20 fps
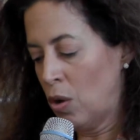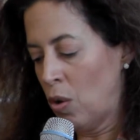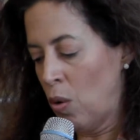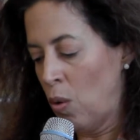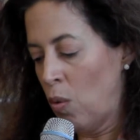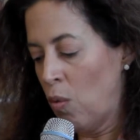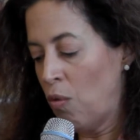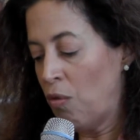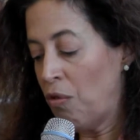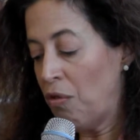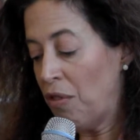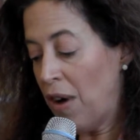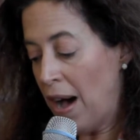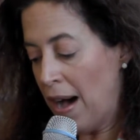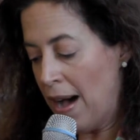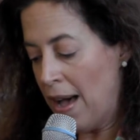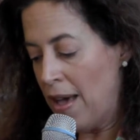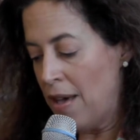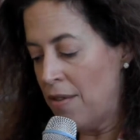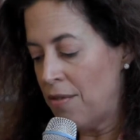
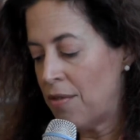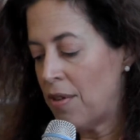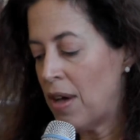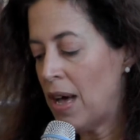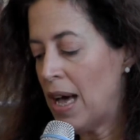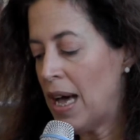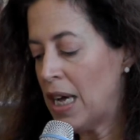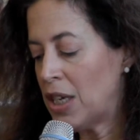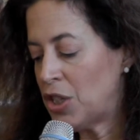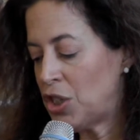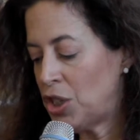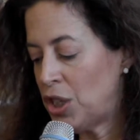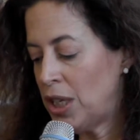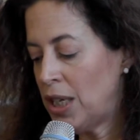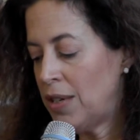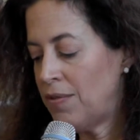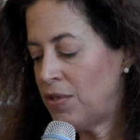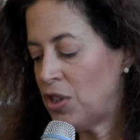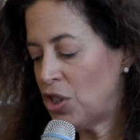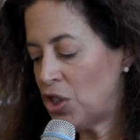5,
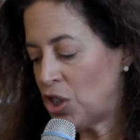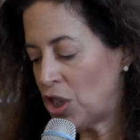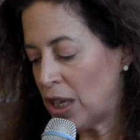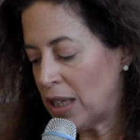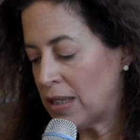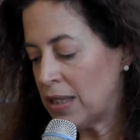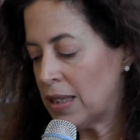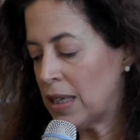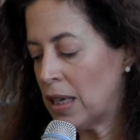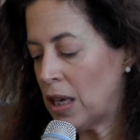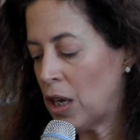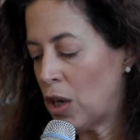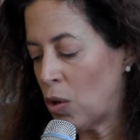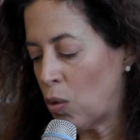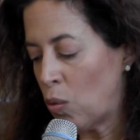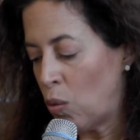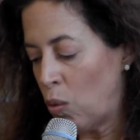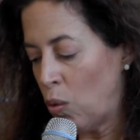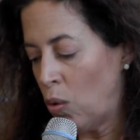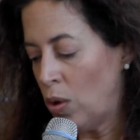achieve gender
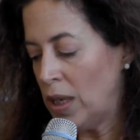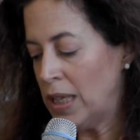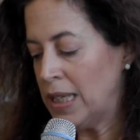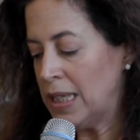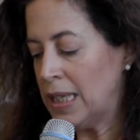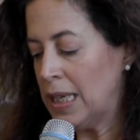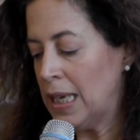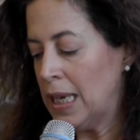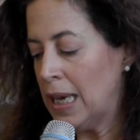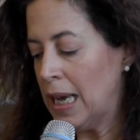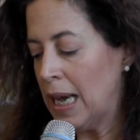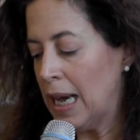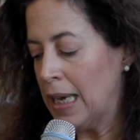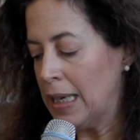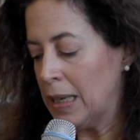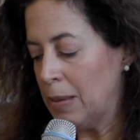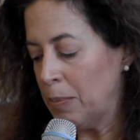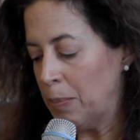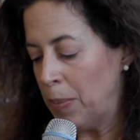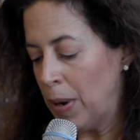equality
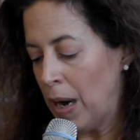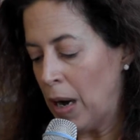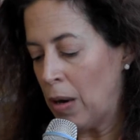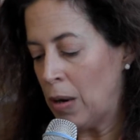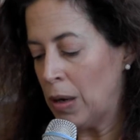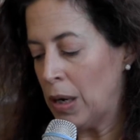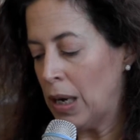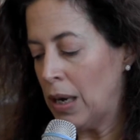and